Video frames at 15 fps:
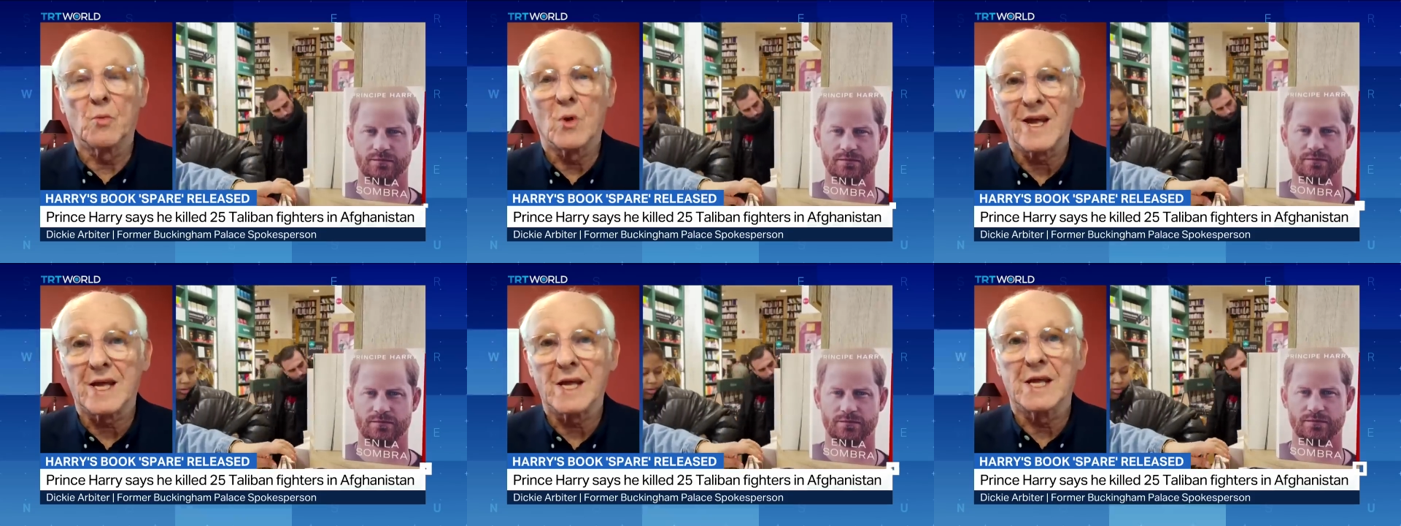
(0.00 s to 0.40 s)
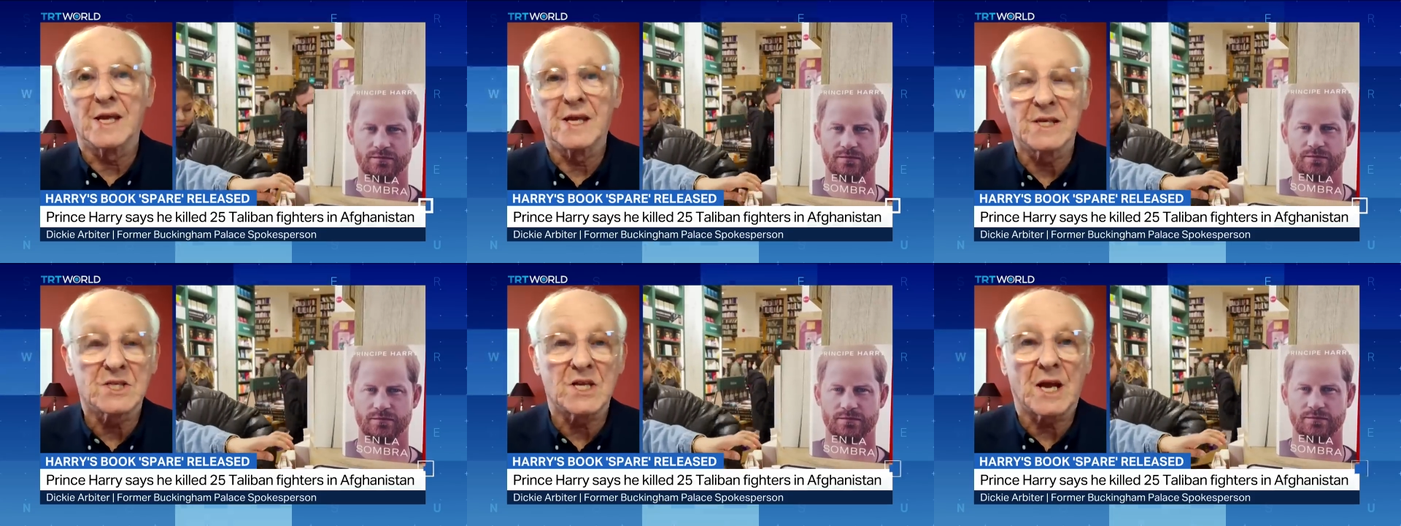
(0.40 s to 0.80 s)
Speaker 1: the way he
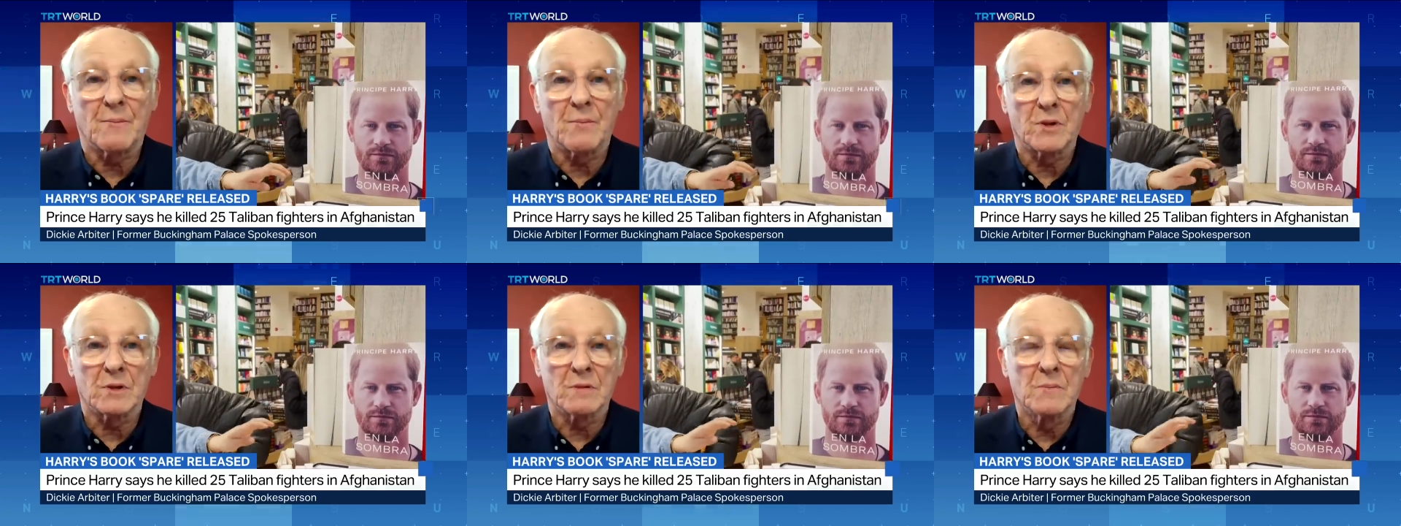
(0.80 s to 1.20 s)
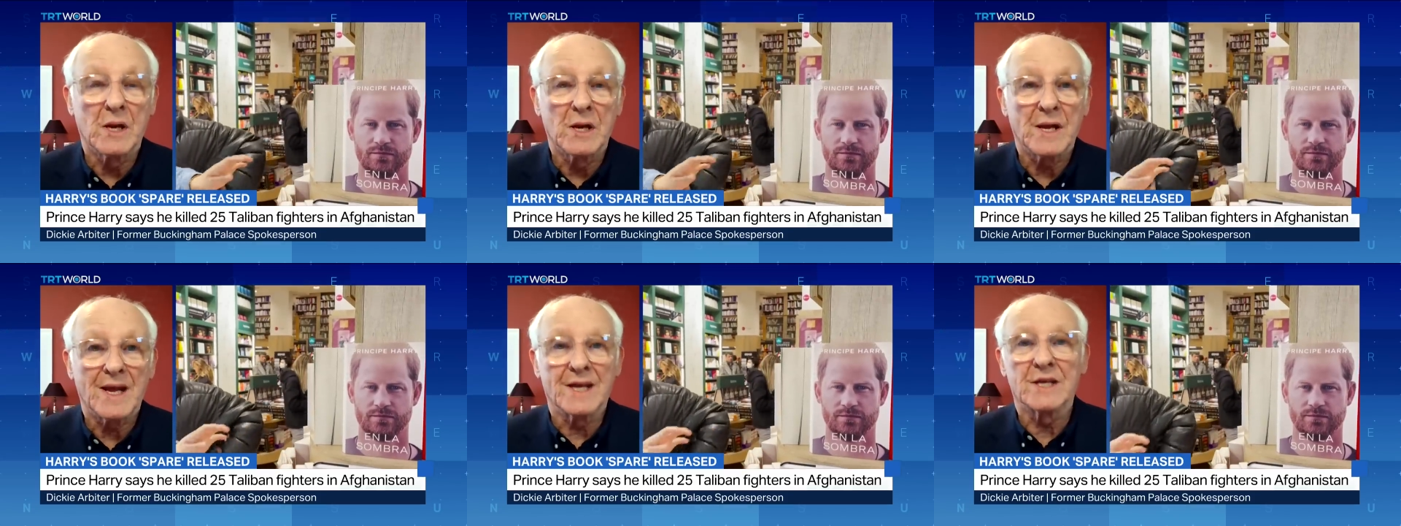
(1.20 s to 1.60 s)
is hammering them.
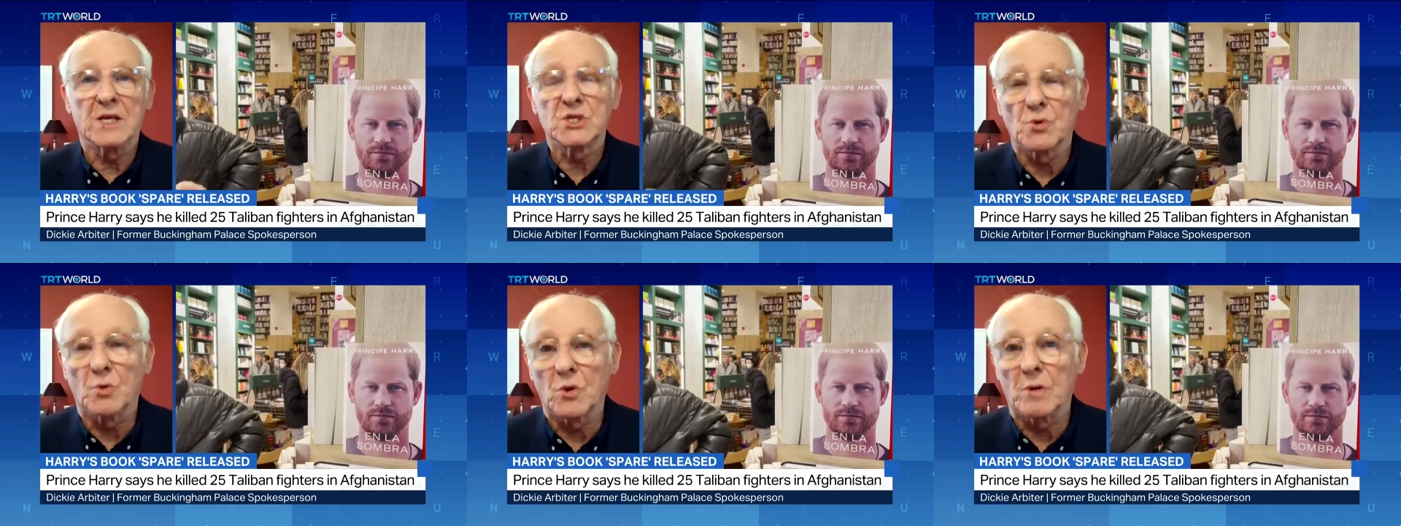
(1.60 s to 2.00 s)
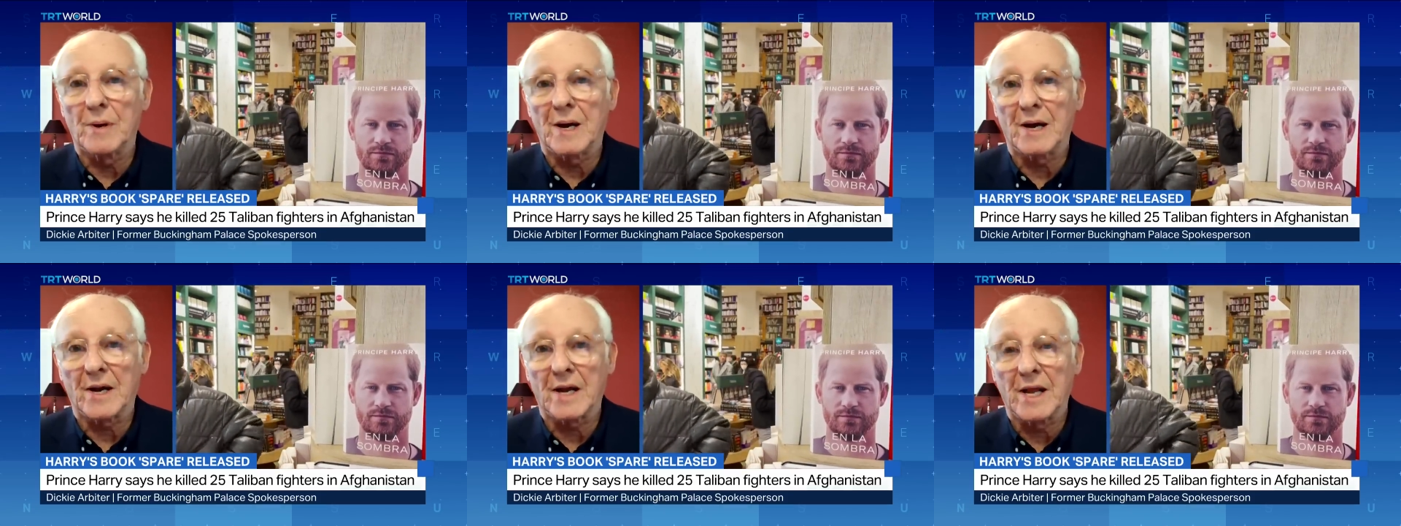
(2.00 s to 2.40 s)
It is all
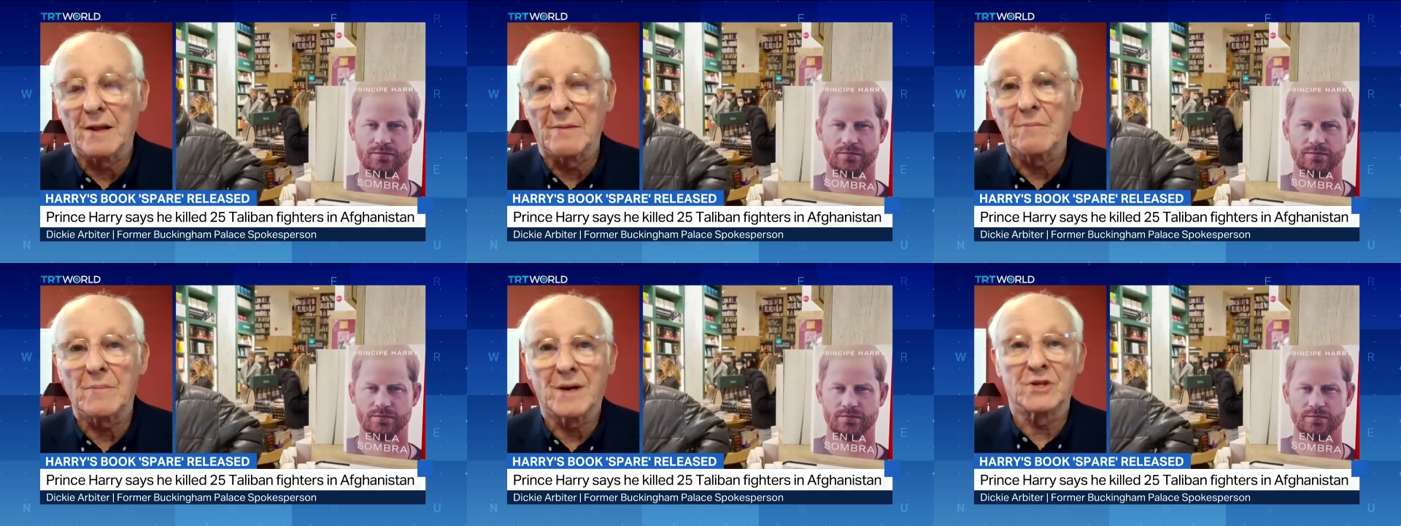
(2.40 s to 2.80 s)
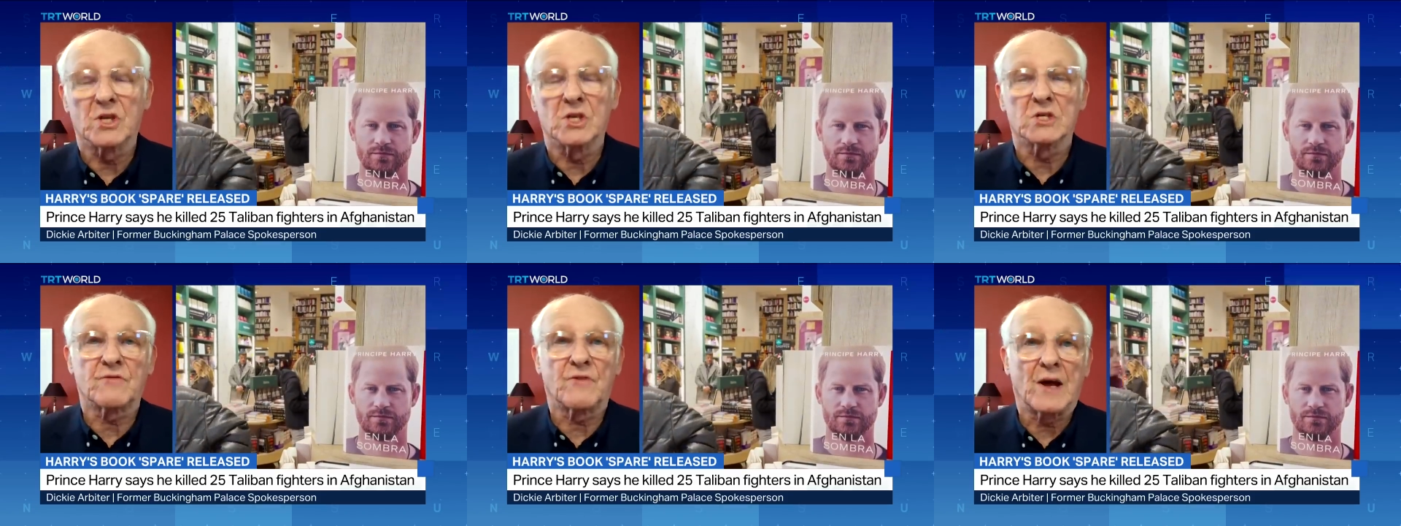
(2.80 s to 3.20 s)
about him and
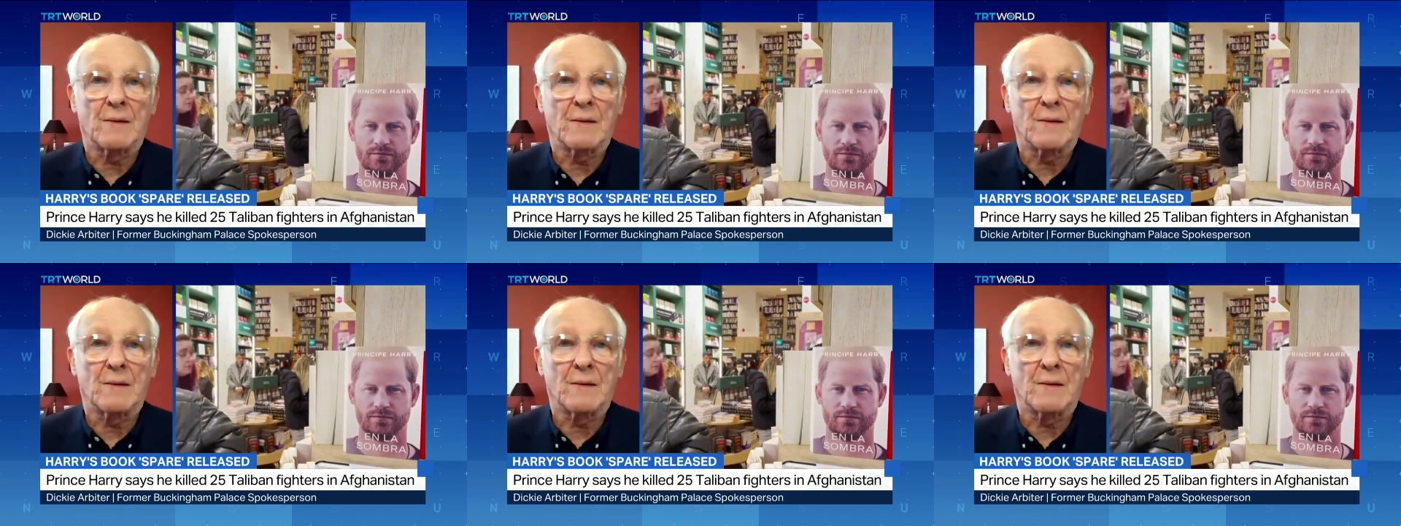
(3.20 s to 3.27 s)
his